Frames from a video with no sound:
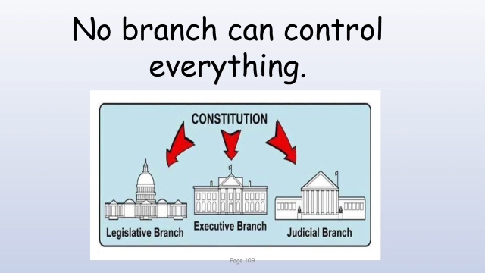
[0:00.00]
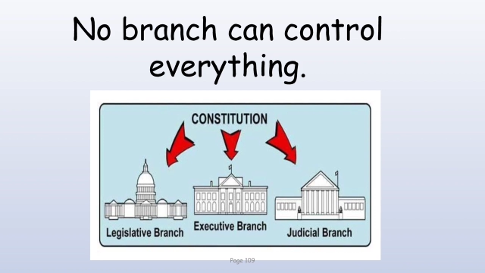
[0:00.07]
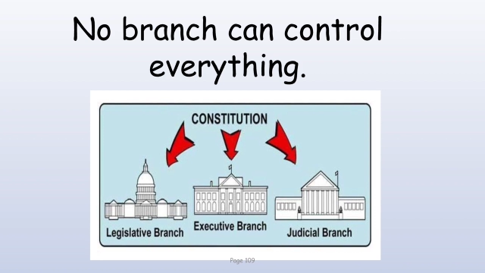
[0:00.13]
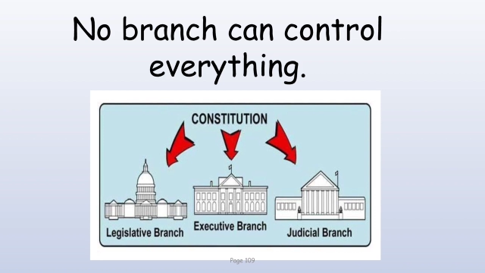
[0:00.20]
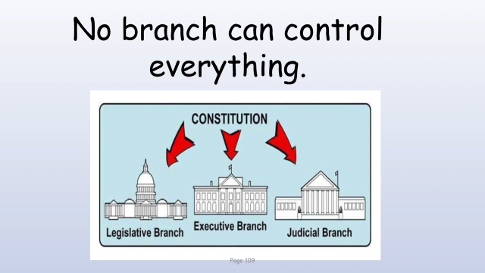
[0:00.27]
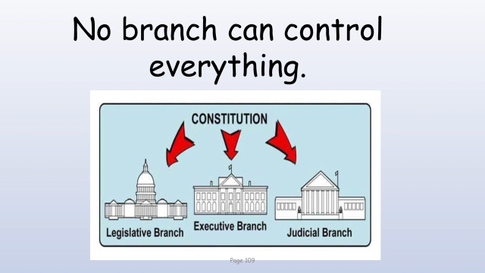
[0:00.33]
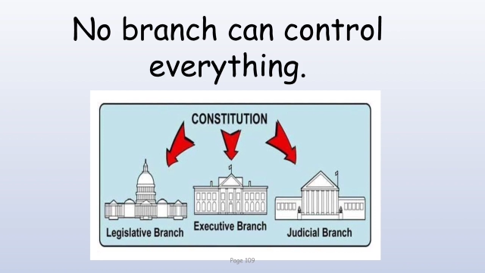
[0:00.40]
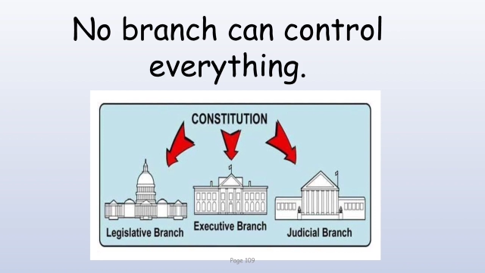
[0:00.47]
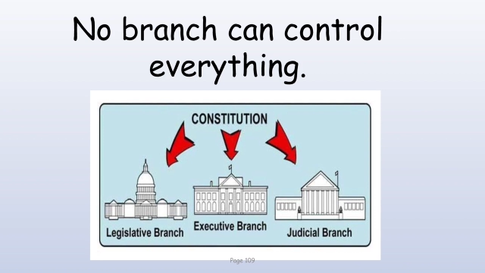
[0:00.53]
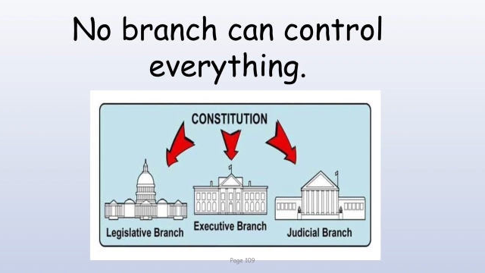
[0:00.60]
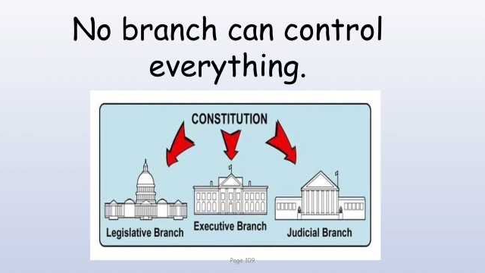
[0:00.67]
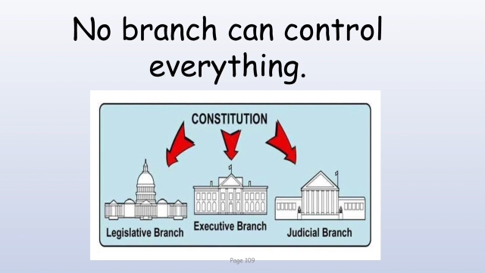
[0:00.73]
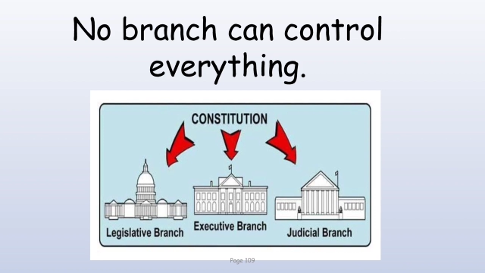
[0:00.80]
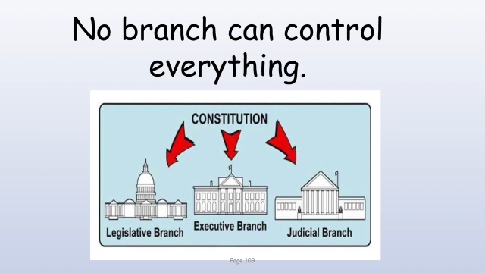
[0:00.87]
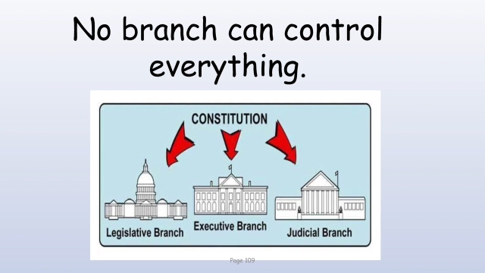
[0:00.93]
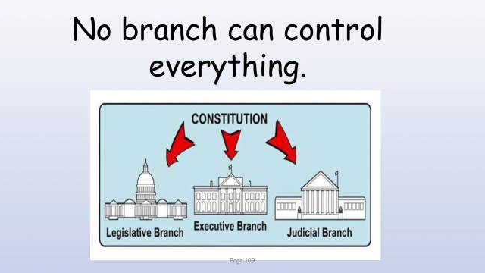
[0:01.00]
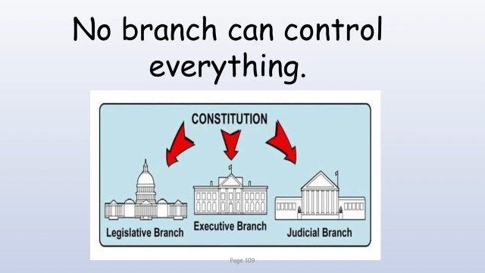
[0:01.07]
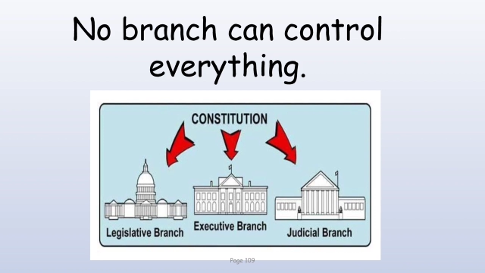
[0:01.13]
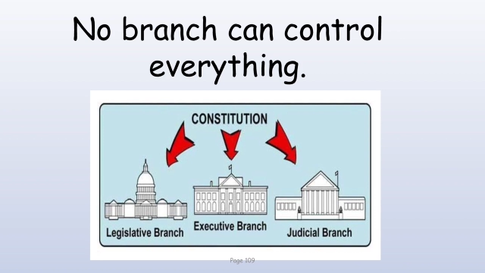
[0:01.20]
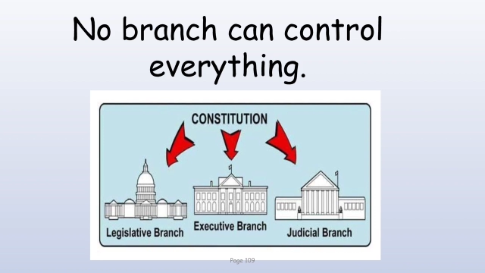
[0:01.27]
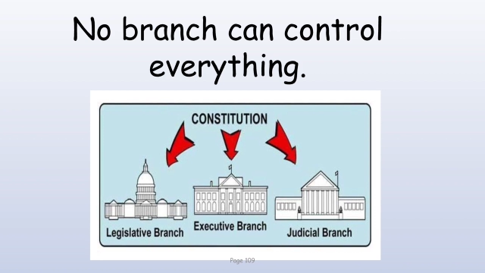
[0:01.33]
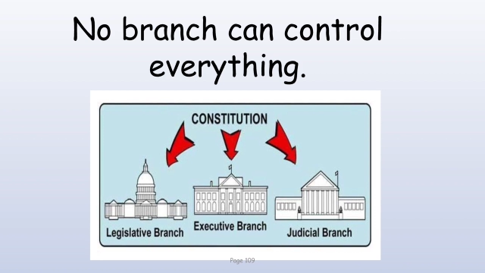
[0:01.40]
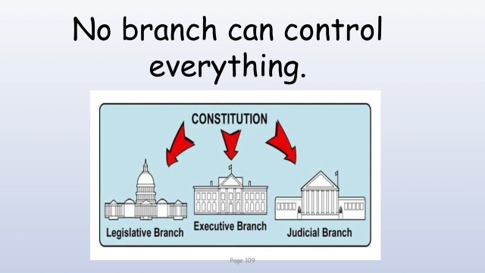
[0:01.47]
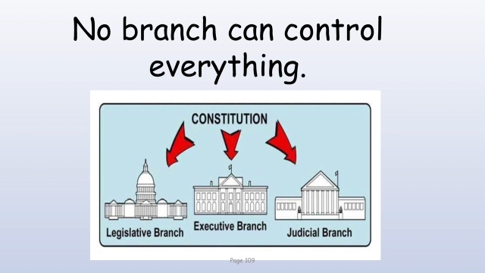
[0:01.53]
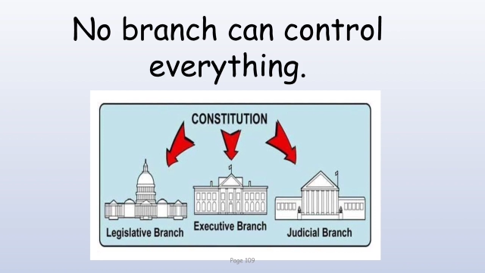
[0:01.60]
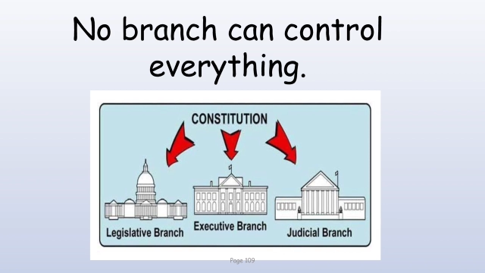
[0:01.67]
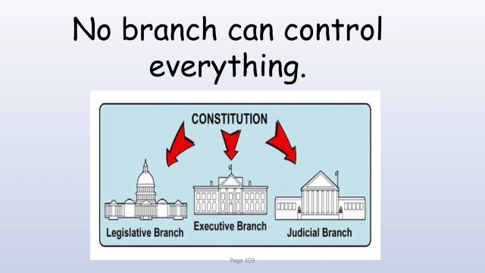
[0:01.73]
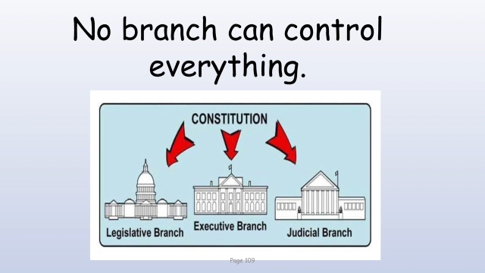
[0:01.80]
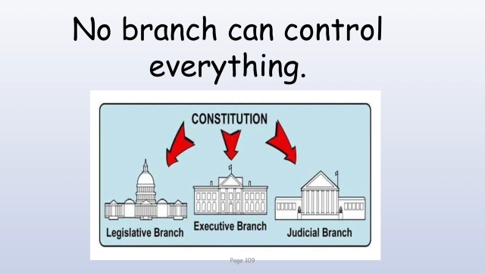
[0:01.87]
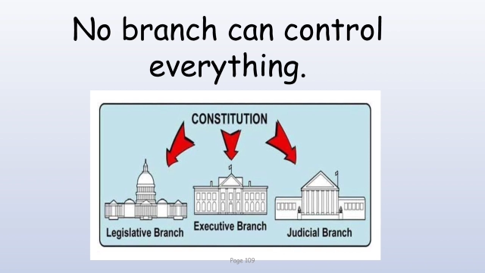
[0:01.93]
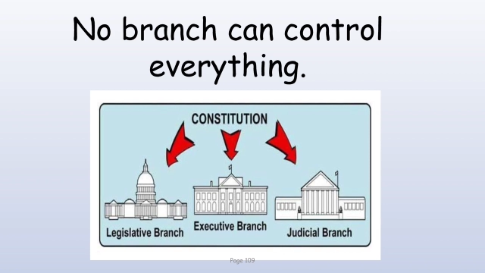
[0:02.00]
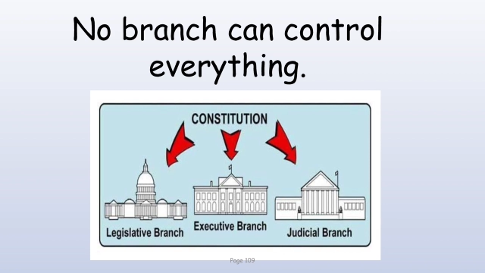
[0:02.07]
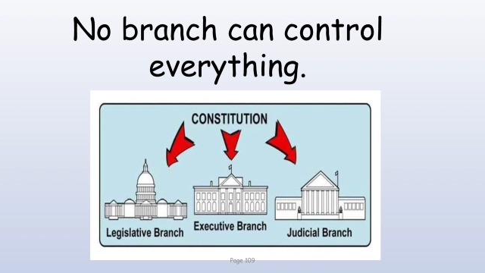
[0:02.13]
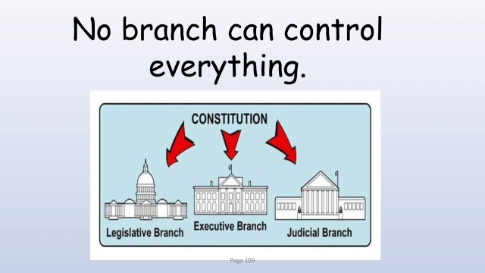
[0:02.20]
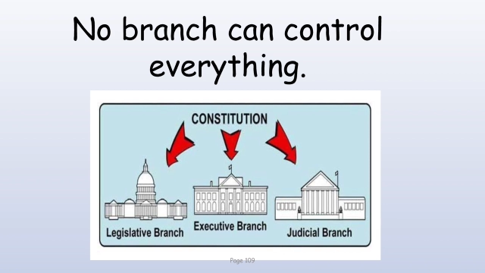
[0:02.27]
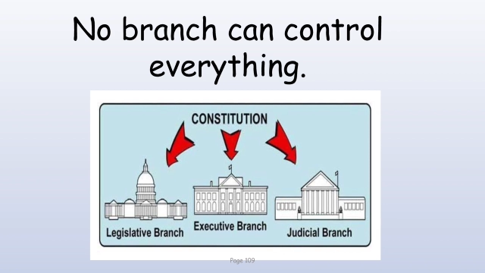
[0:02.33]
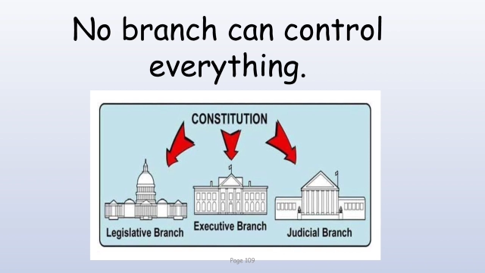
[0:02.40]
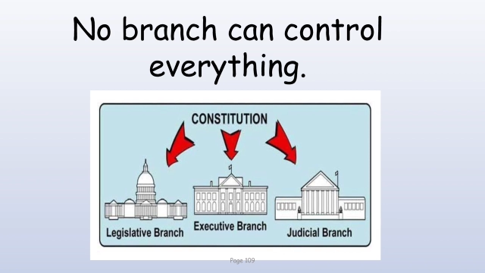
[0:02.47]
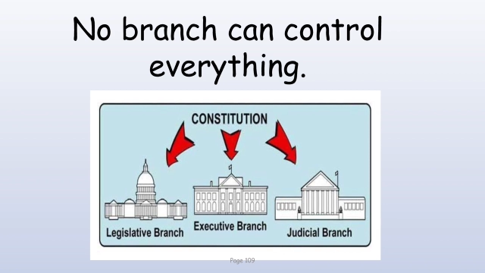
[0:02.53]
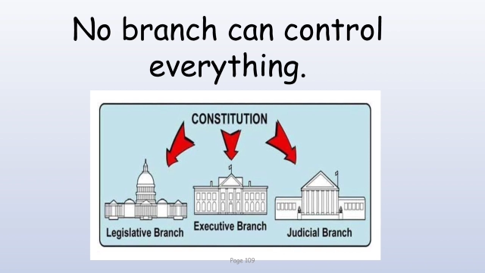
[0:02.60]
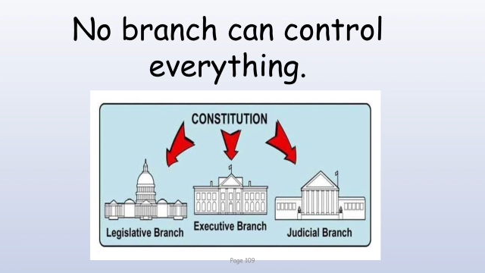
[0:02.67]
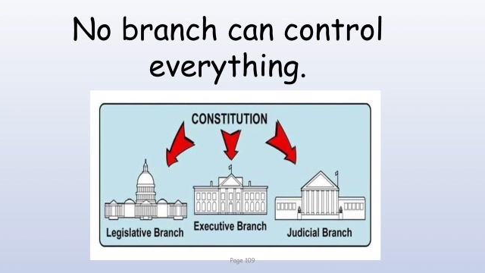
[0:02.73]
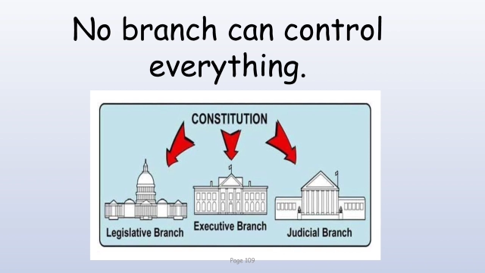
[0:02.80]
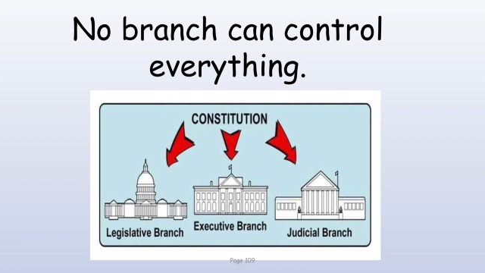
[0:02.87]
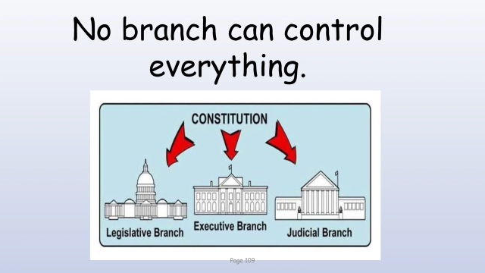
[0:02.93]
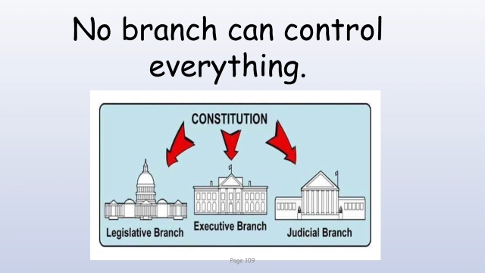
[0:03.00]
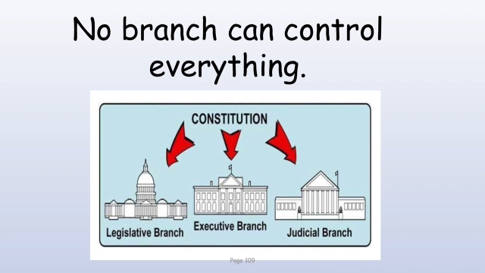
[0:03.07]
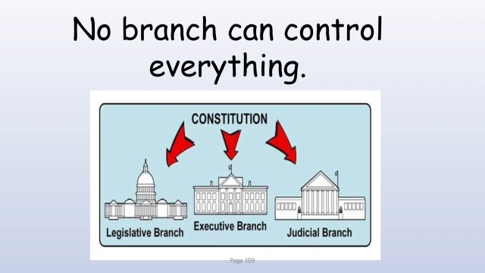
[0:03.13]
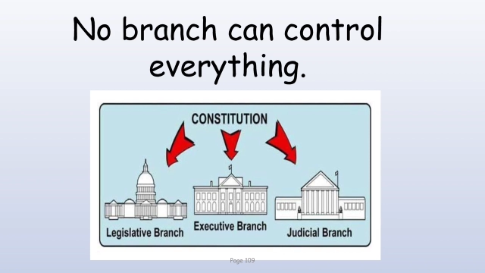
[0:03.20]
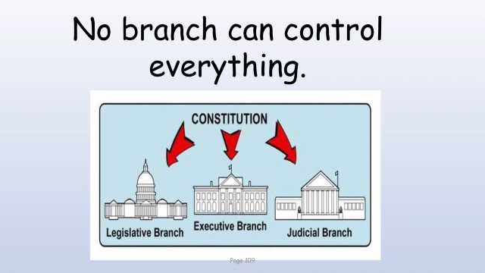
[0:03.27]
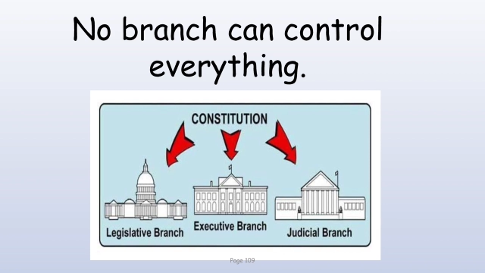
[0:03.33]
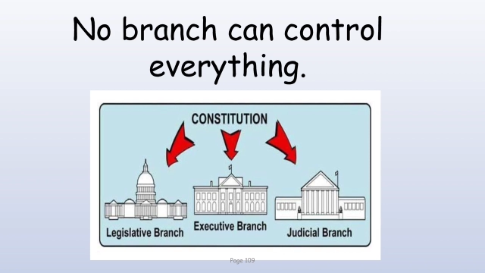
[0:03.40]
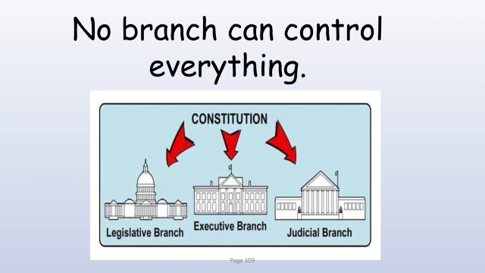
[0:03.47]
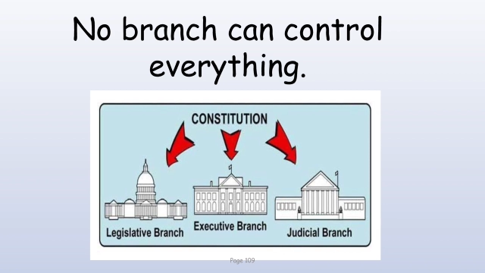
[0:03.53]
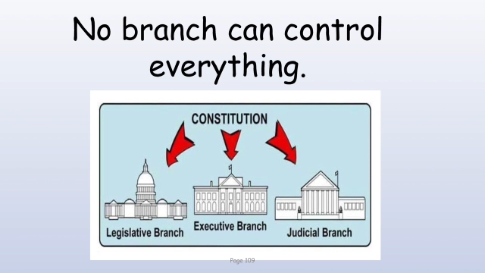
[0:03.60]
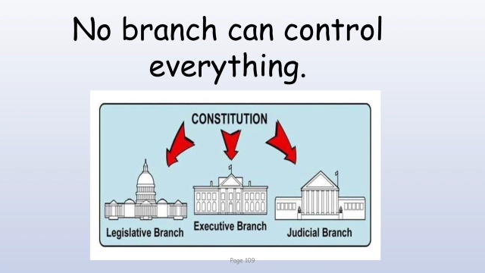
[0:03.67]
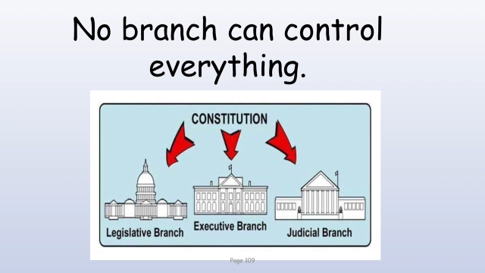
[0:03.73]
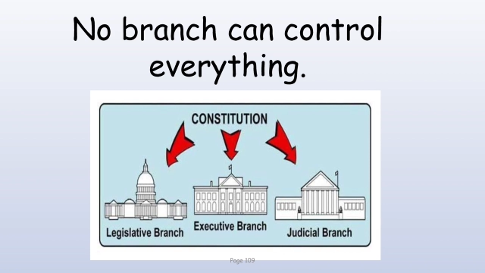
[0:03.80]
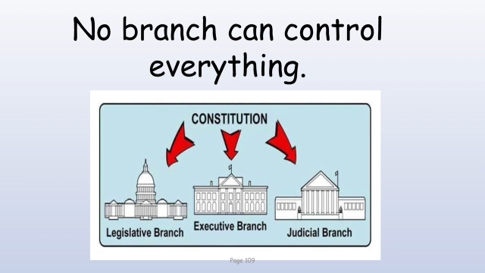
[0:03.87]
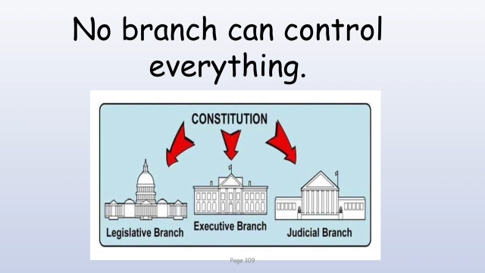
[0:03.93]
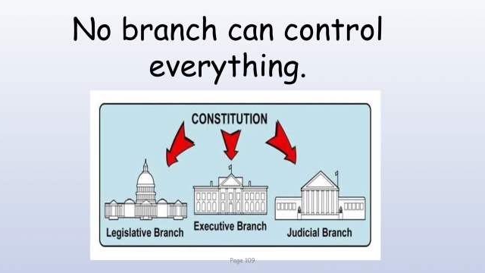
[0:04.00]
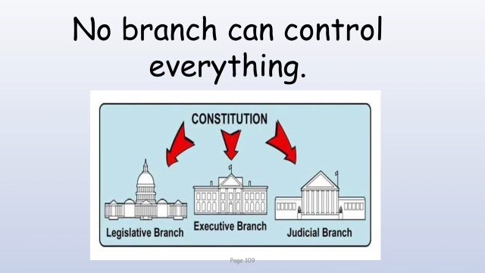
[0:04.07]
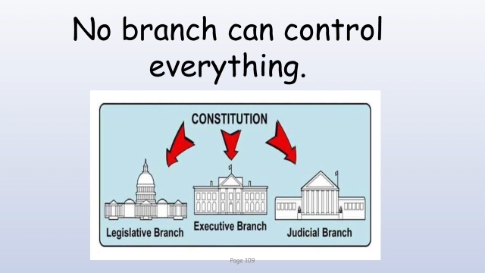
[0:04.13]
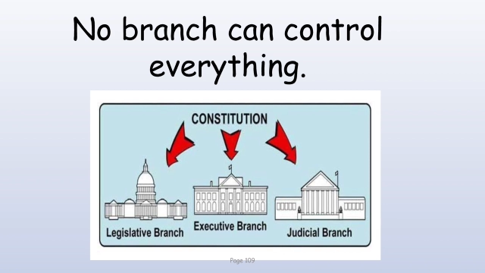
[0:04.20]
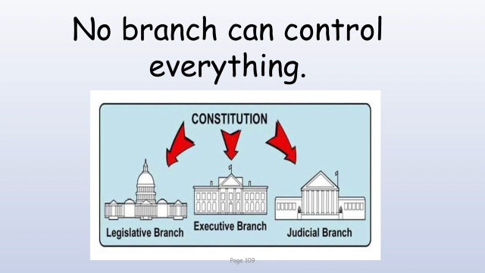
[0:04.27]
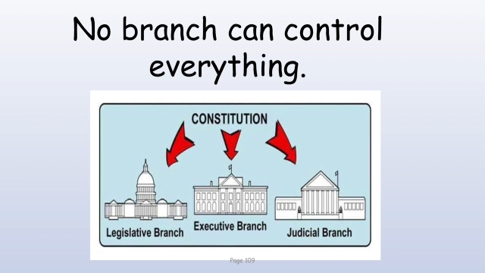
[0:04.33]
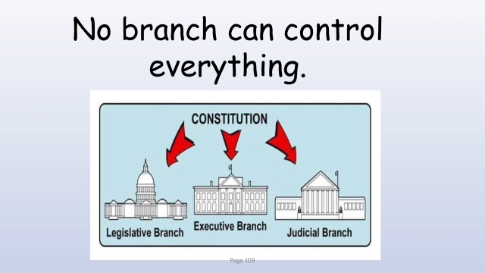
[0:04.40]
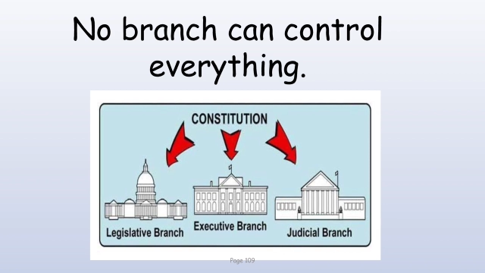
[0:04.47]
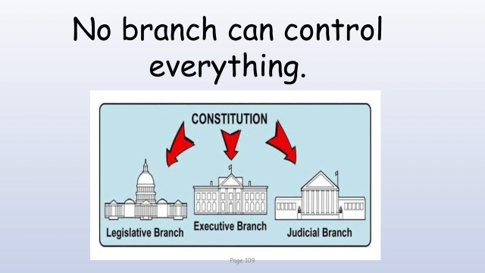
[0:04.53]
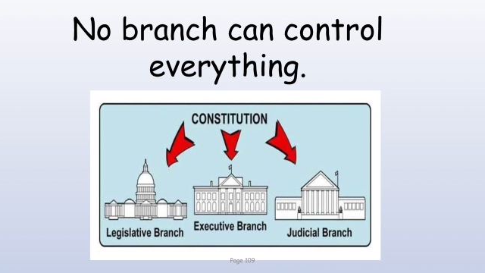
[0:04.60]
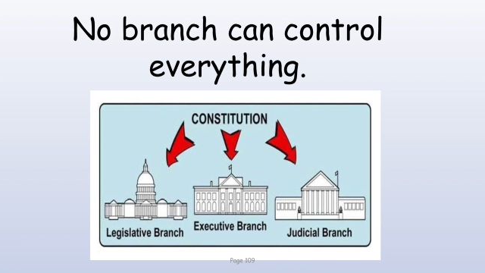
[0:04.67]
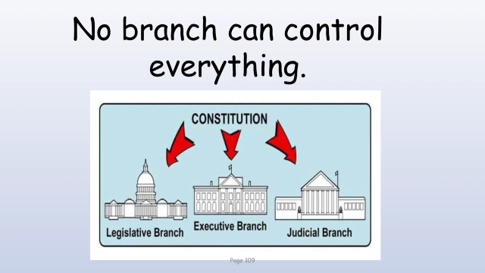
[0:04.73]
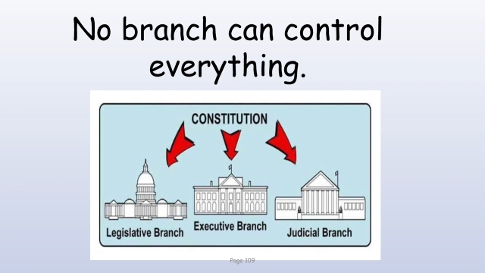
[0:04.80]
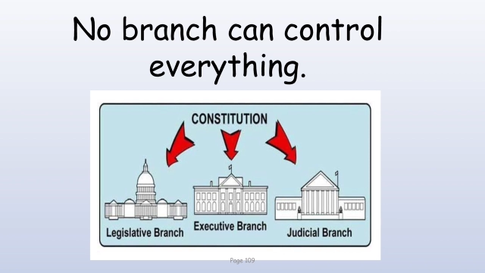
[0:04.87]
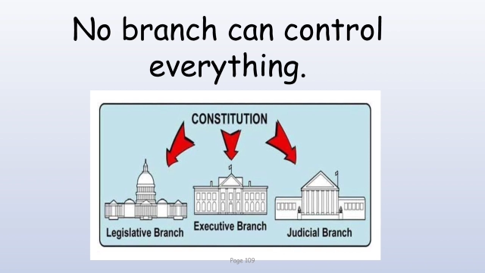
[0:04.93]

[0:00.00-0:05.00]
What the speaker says: No face is visible, so there are no lips to read.